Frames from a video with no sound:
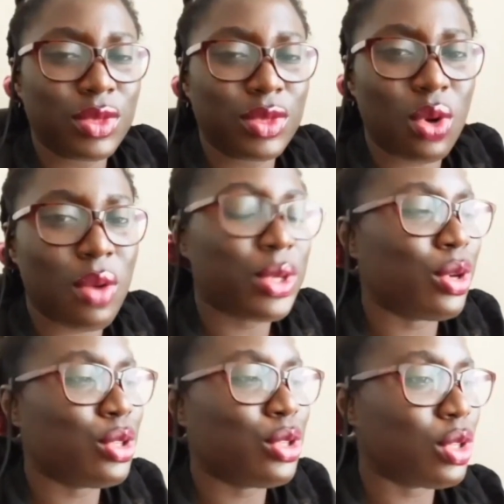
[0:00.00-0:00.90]
Or are we
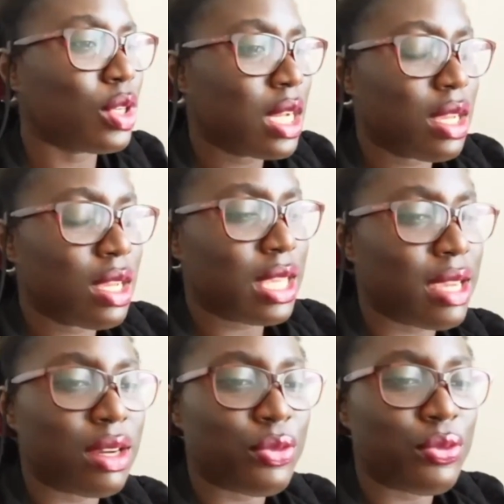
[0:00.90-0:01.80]
going to
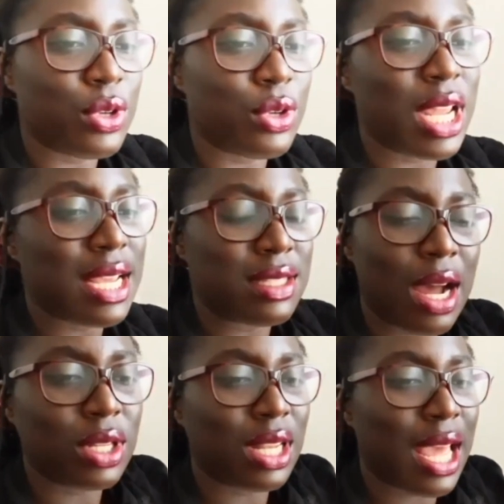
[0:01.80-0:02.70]
hear a few days
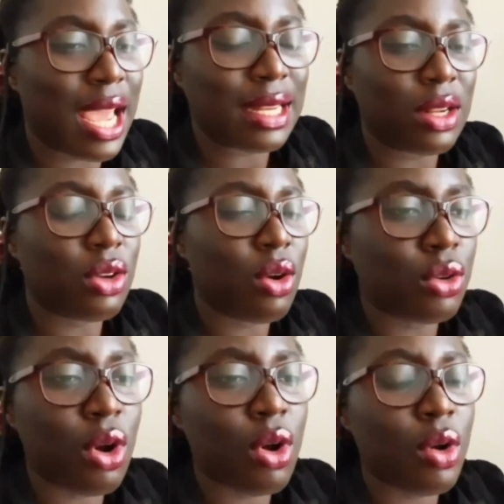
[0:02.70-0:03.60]
down the line that, oh
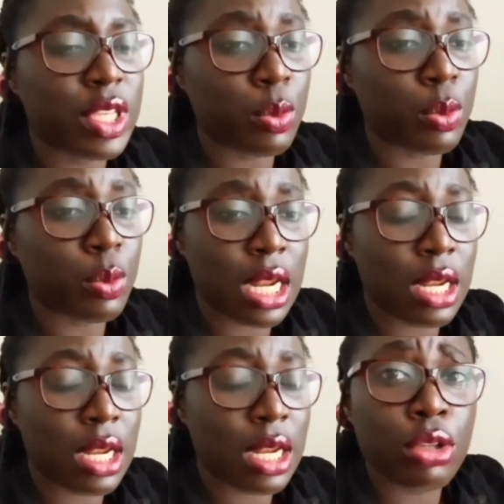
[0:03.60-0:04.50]
no, this person
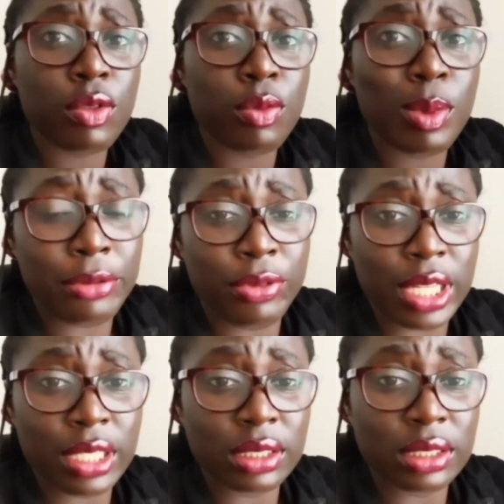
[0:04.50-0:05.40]
had loads of black
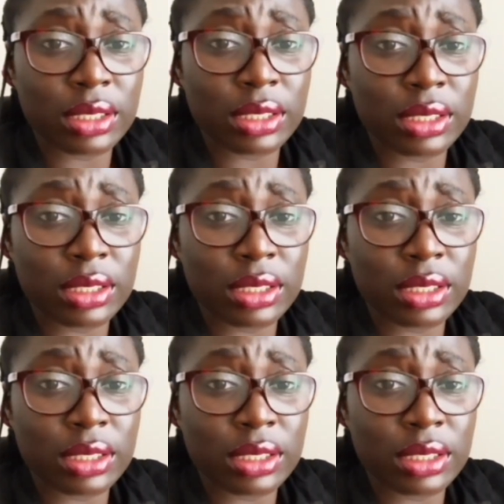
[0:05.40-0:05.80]
friends?